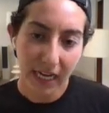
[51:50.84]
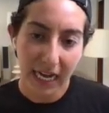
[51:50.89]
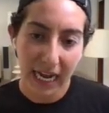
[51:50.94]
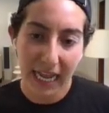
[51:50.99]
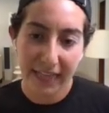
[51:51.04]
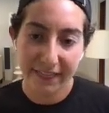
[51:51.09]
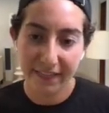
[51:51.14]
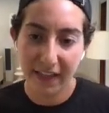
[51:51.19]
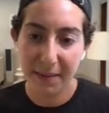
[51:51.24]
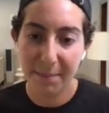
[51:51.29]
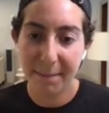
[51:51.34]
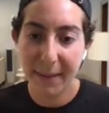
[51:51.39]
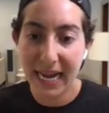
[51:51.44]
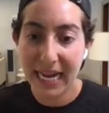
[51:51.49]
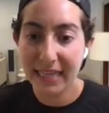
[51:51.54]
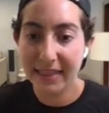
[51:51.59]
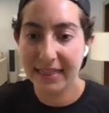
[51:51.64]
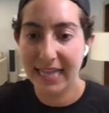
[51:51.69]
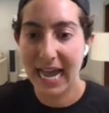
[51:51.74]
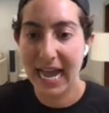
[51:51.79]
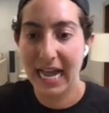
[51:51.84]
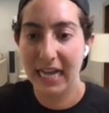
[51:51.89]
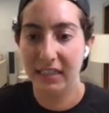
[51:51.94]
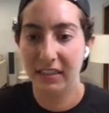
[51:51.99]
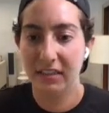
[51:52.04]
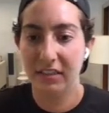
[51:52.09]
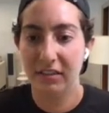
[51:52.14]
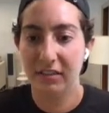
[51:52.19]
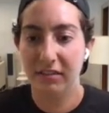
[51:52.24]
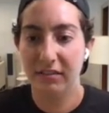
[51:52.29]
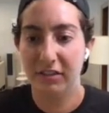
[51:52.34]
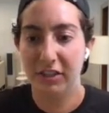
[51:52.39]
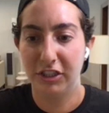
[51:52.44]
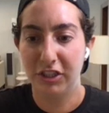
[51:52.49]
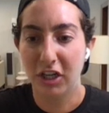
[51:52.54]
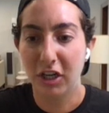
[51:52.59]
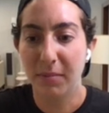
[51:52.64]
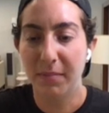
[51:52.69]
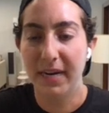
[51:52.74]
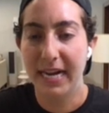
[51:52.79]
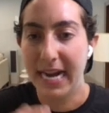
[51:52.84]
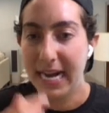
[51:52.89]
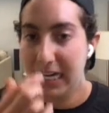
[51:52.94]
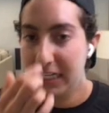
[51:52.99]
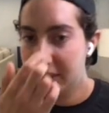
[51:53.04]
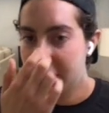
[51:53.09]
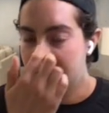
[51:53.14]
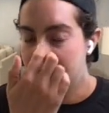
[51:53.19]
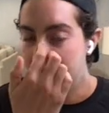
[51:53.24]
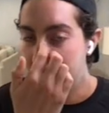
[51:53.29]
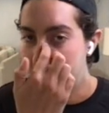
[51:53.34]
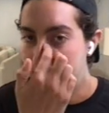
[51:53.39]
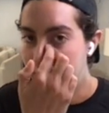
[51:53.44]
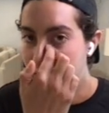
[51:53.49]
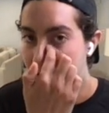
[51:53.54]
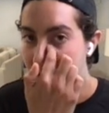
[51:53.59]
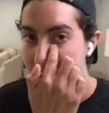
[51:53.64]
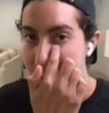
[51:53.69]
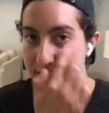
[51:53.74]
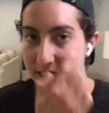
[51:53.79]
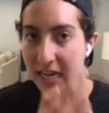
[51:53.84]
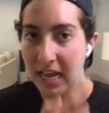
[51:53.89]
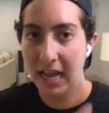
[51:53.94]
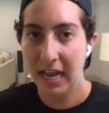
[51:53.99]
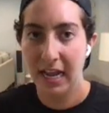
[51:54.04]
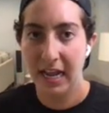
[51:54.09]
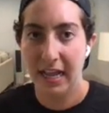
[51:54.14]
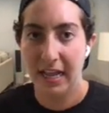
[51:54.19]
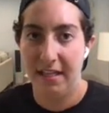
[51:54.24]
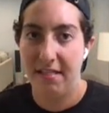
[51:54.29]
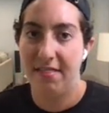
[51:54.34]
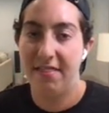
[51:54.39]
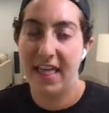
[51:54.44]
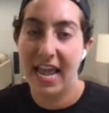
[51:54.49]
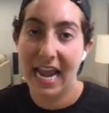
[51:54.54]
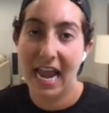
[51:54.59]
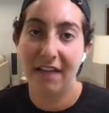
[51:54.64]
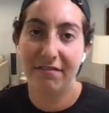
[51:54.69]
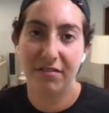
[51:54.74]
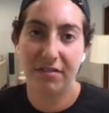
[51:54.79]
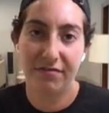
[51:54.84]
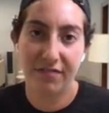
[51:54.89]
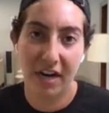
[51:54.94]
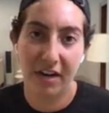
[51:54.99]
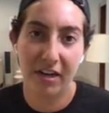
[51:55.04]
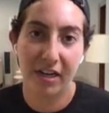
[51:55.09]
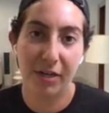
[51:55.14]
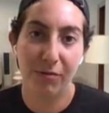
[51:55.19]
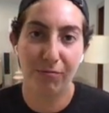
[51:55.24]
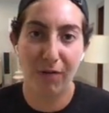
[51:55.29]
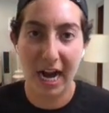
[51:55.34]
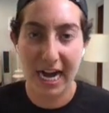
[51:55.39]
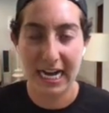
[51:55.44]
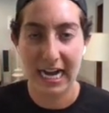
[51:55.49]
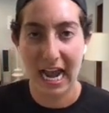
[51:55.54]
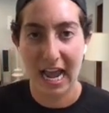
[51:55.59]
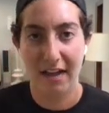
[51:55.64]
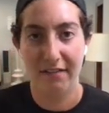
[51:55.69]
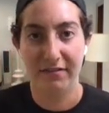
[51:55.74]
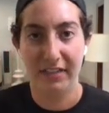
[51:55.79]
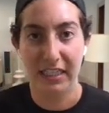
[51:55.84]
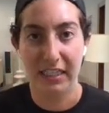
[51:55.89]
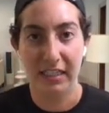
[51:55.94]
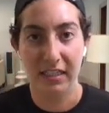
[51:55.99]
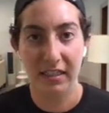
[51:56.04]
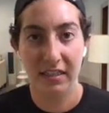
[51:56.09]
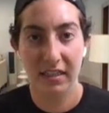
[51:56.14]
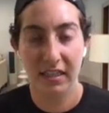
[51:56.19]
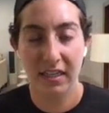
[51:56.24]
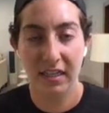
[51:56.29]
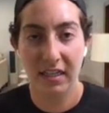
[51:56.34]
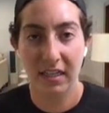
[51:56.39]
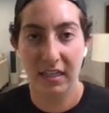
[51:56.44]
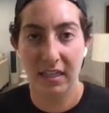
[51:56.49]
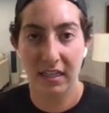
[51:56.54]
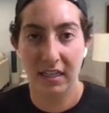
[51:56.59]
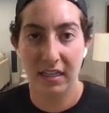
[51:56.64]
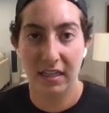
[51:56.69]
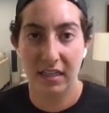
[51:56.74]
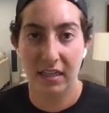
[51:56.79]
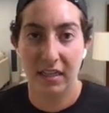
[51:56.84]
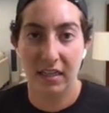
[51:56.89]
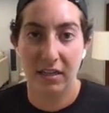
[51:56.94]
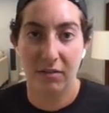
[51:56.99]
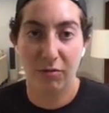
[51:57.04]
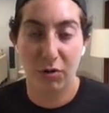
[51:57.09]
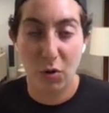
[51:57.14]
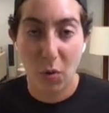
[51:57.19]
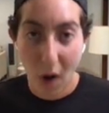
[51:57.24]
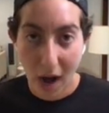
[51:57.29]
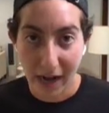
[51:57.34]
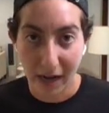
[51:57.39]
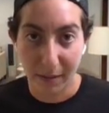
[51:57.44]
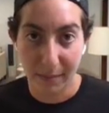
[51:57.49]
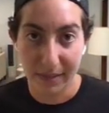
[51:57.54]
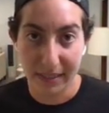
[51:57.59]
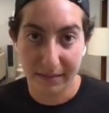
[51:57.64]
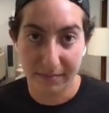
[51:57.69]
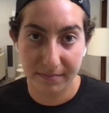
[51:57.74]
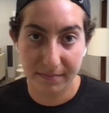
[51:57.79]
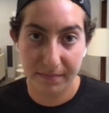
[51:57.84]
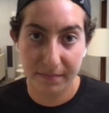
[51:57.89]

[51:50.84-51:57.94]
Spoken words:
and they made that determination because they have a very write-heavy requirement.